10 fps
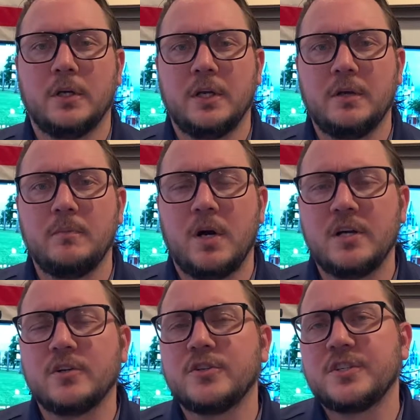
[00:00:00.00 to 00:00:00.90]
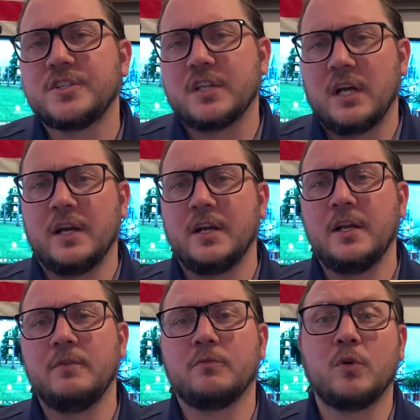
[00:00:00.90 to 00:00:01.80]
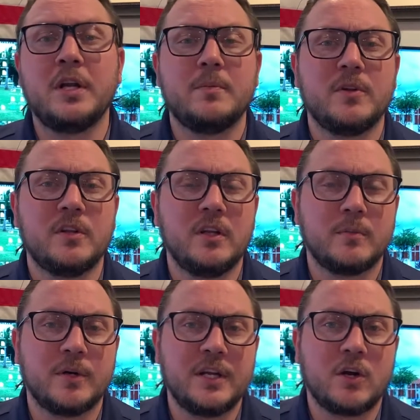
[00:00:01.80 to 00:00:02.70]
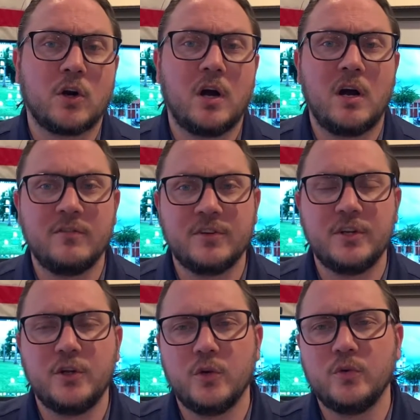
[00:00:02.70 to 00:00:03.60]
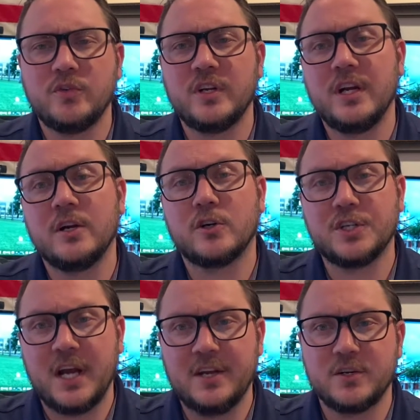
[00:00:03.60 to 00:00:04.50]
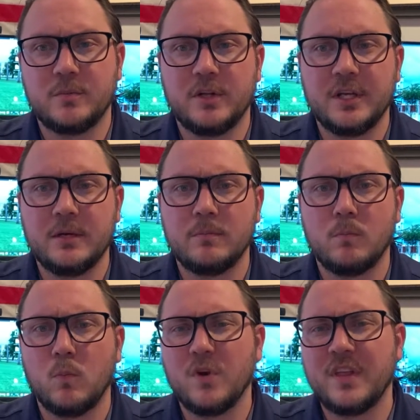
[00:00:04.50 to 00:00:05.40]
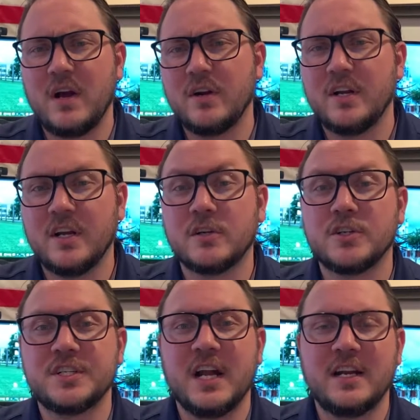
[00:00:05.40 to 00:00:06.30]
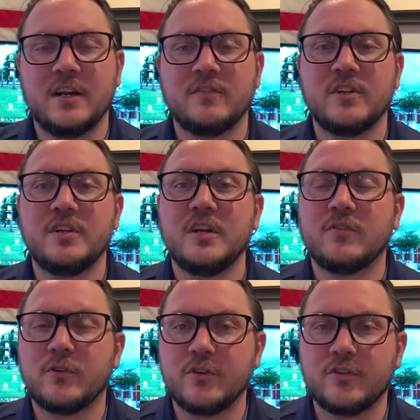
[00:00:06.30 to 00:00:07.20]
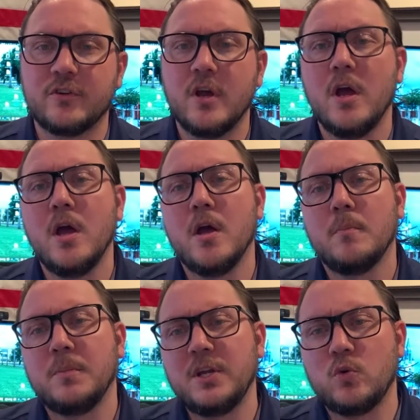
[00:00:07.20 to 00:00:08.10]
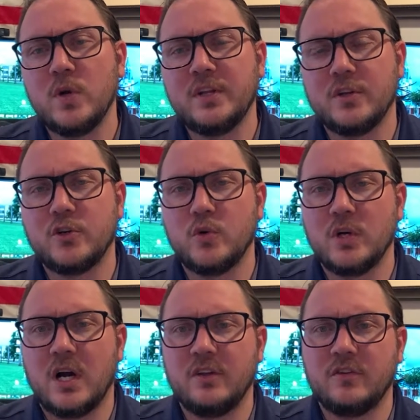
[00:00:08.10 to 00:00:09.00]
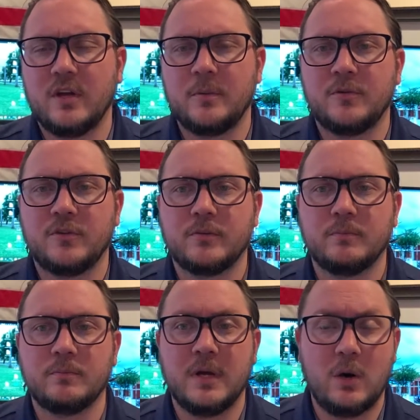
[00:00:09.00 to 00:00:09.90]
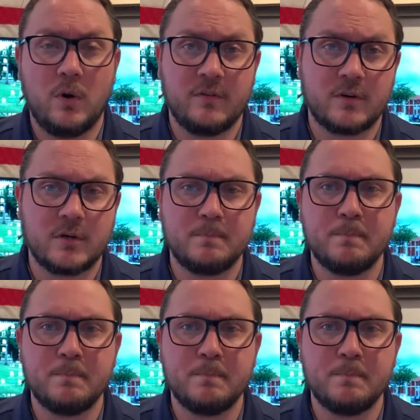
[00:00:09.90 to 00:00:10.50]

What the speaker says: In modern society, freedom and liberty are often used interchangeably without any understanding of the difference between the two concepts. However,